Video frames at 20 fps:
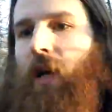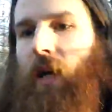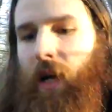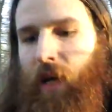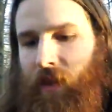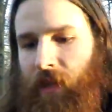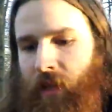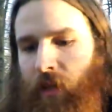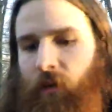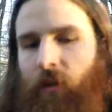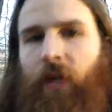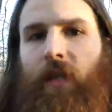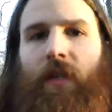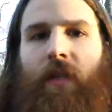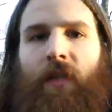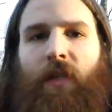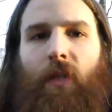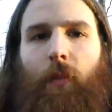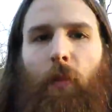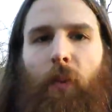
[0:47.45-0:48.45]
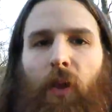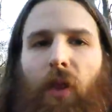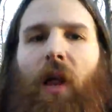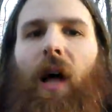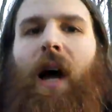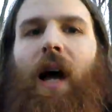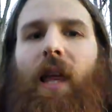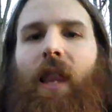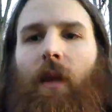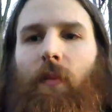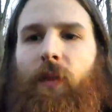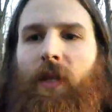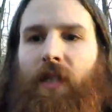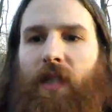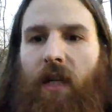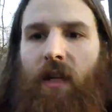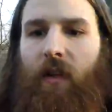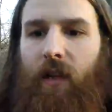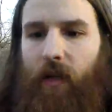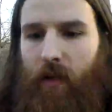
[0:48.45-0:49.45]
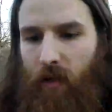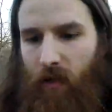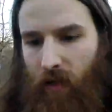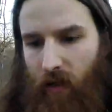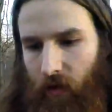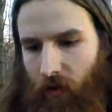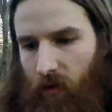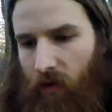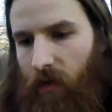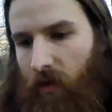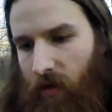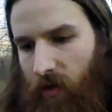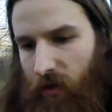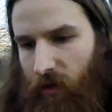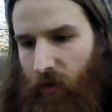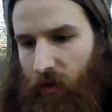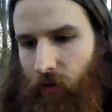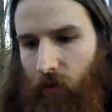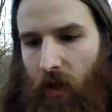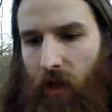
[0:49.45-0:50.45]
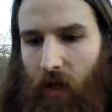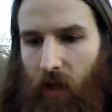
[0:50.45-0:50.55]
and then you need to supply the material in order to